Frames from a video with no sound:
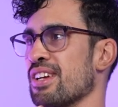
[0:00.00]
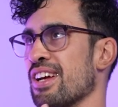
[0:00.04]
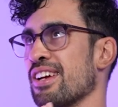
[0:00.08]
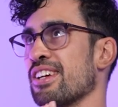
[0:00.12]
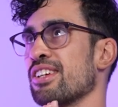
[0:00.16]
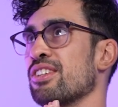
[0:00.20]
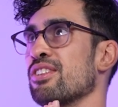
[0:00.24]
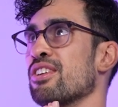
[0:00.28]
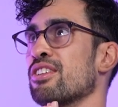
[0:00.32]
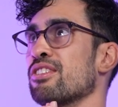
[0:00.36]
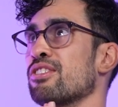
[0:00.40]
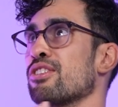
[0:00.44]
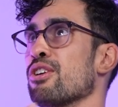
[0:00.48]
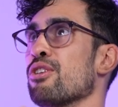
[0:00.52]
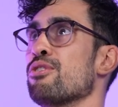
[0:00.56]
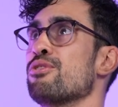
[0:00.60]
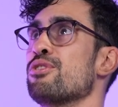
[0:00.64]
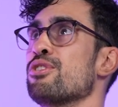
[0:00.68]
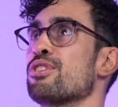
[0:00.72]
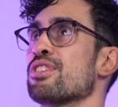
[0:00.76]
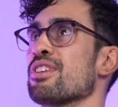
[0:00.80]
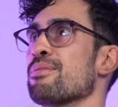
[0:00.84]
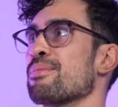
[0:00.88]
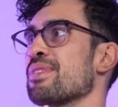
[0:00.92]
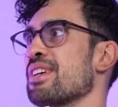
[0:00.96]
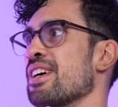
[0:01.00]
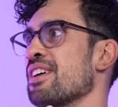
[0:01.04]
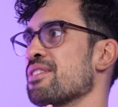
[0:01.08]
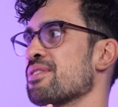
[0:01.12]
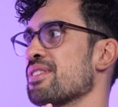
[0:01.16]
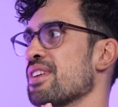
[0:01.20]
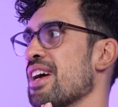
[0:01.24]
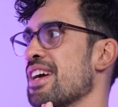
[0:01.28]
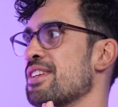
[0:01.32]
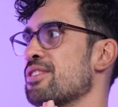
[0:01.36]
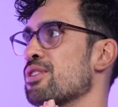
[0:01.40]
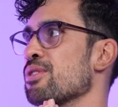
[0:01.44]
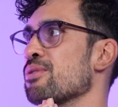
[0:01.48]
I cannot go do something else.
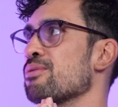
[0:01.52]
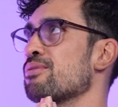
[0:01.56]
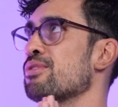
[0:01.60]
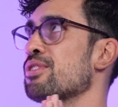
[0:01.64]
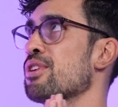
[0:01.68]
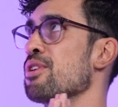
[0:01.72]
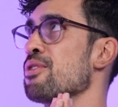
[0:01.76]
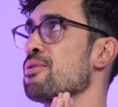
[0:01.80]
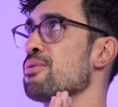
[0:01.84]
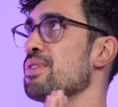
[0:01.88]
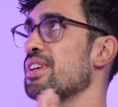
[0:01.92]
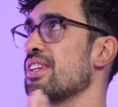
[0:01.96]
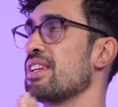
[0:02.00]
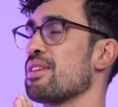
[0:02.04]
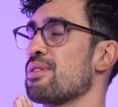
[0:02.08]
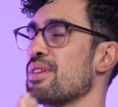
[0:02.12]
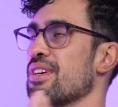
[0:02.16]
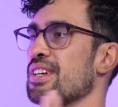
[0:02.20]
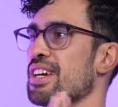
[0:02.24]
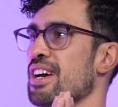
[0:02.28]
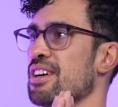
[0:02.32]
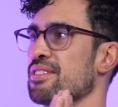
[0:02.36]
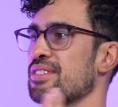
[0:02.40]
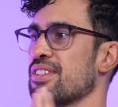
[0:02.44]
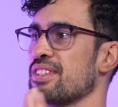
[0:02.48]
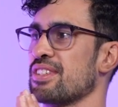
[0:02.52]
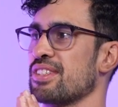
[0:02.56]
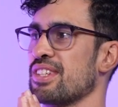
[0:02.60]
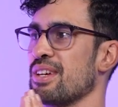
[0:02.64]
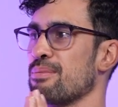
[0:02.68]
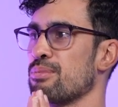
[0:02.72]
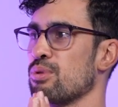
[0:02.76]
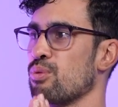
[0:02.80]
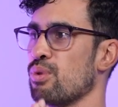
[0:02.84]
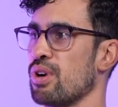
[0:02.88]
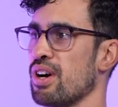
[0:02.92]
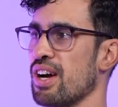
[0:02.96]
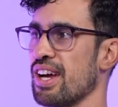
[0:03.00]
I don't know anything else
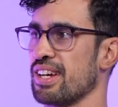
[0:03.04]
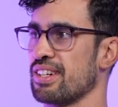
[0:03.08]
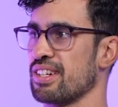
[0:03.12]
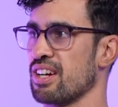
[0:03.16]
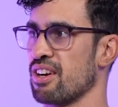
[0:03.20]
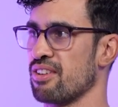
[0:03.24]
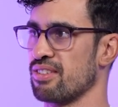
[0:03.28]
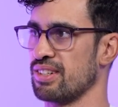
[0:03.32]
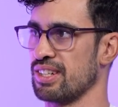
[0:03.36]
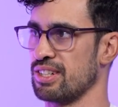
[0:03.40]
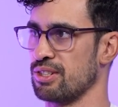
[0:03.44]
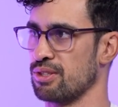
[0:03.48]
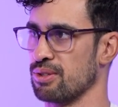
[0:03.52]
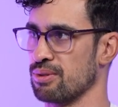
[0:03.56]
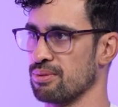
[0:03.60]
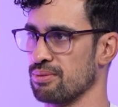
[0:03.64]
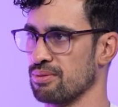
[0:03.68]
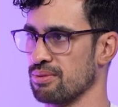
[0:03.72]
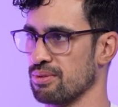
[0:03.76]
except what I currently do.